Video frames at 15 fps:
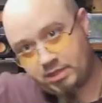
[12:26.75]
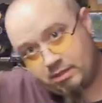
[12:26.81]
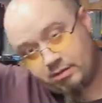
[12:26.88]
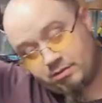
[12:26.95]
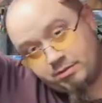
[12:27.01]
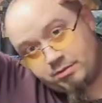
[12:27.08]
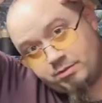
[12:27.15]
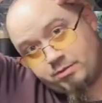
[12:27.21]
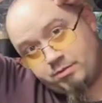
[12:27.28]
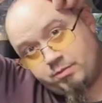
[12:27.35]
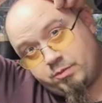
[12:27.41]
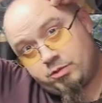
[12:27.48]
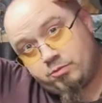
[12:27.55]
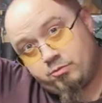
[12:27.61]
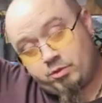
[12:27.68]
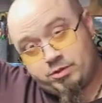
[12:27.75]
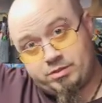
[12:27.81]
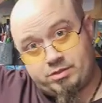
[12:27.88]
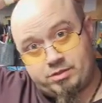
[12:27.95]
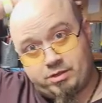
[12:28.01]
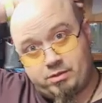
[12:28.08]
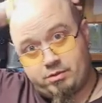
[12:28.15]
else wants
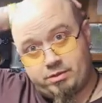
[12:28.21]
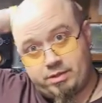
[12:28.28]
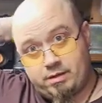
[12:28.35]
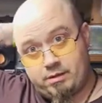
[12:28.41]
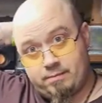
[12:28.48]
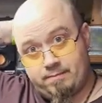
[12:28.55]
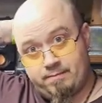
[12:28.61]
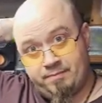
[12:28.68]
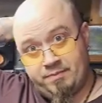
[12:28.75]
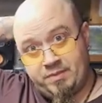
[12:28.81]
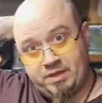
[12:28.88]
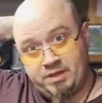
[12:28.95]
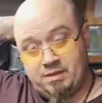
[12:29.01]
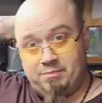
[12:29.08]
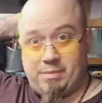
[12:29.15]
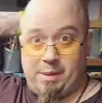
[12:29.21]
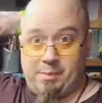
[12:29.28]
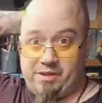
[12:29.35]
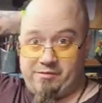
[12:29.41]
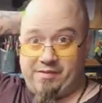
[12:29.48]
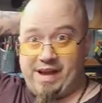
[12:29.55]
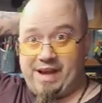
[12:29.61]
to go there. Maybe the
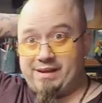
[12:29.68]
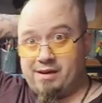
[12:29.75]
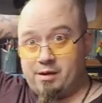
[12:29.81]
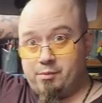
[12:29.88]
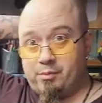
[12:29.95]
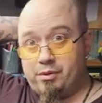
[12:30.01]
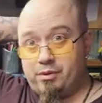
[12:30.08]
fan hub.